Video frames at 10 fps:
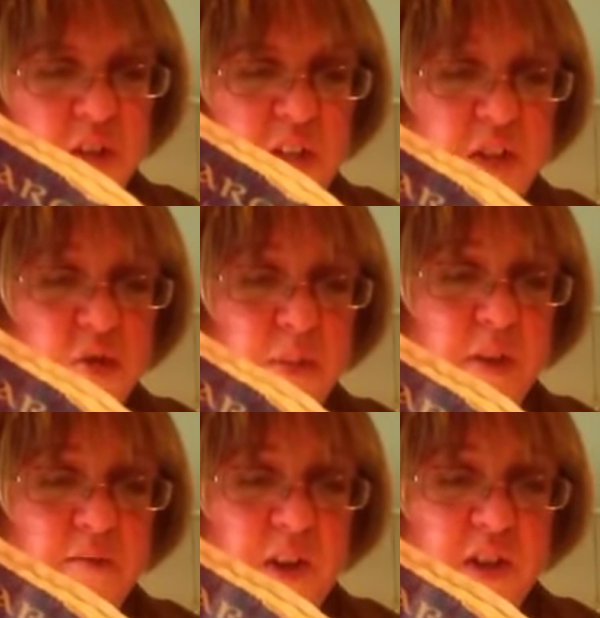daydreaming
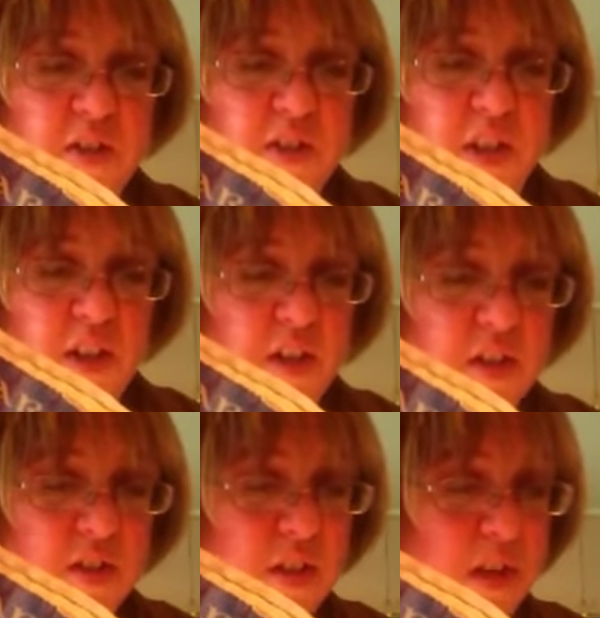and fantasy
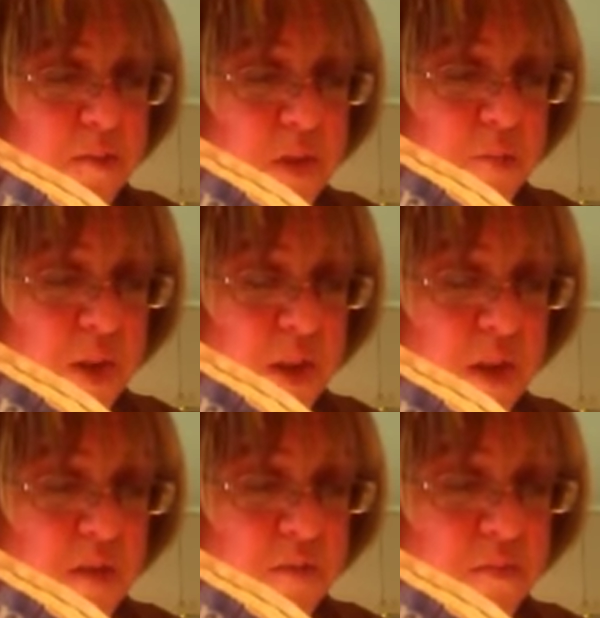seem to
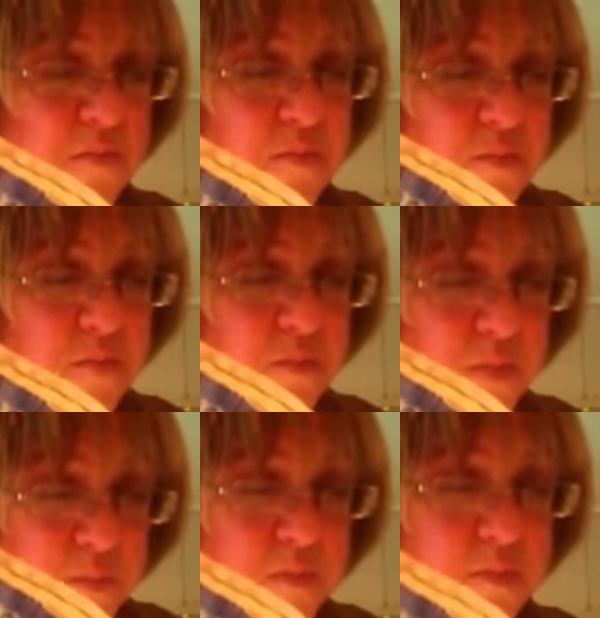be
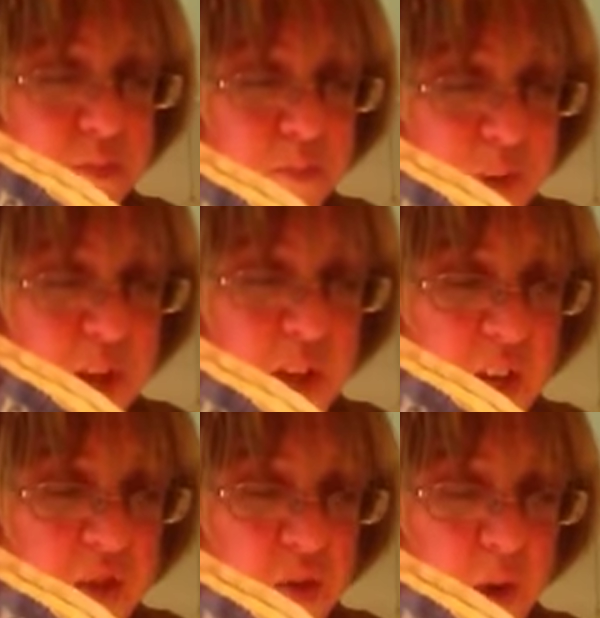the
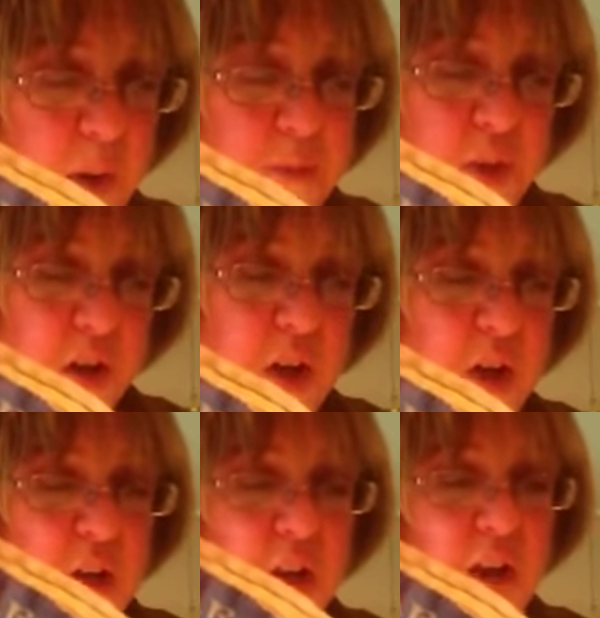easier option.
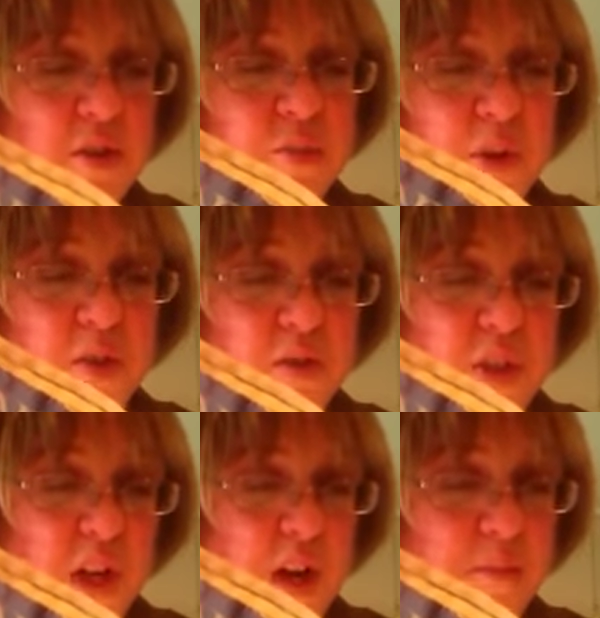Now is one of those
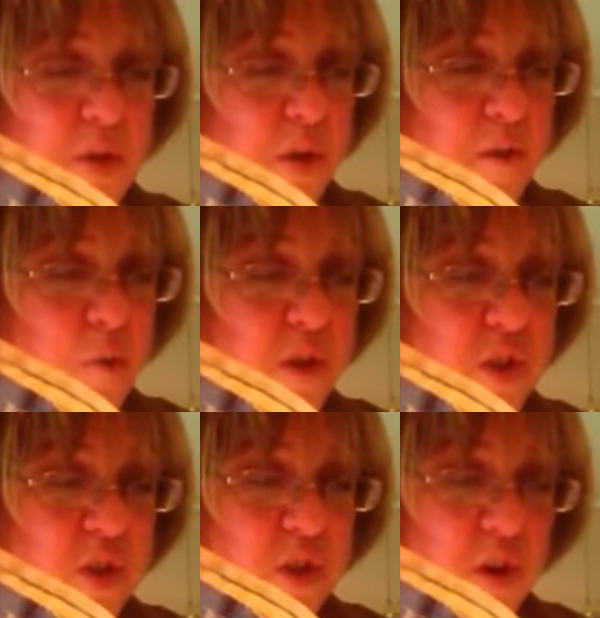times, however, we
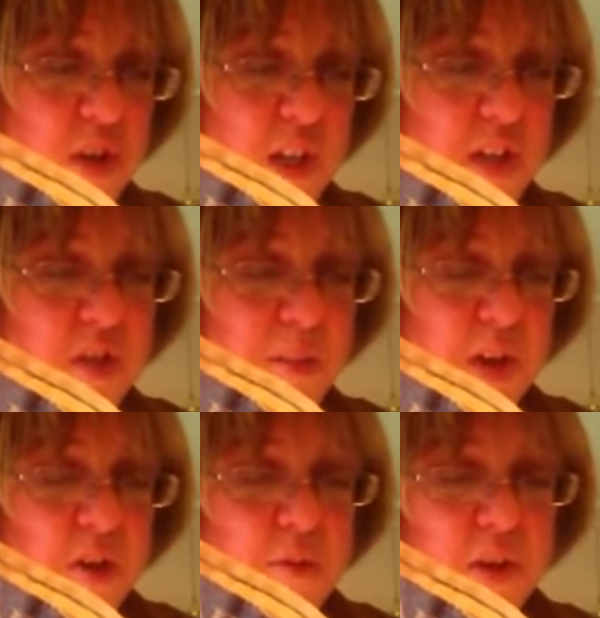should guard against
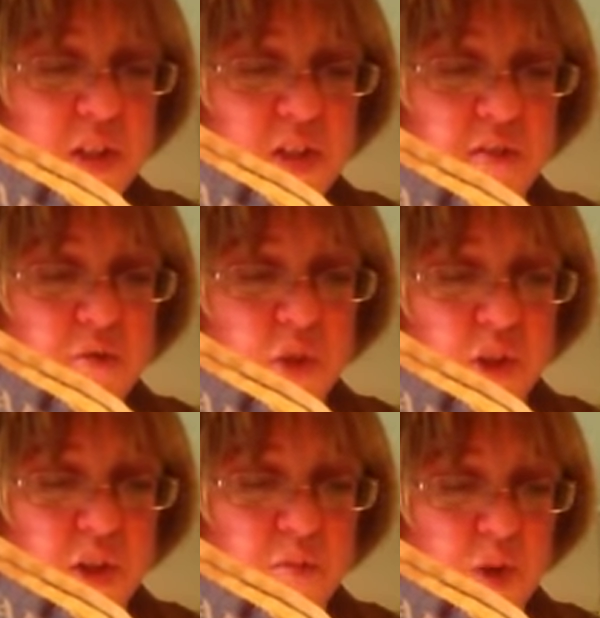being unrealistic,
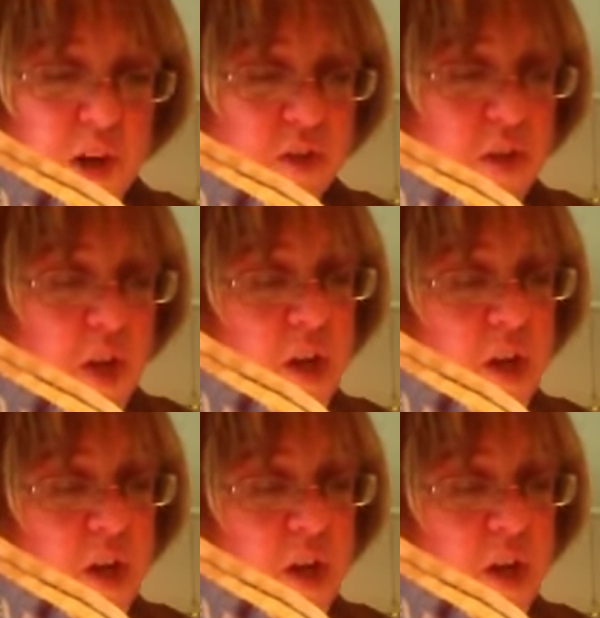foolish, and unwise.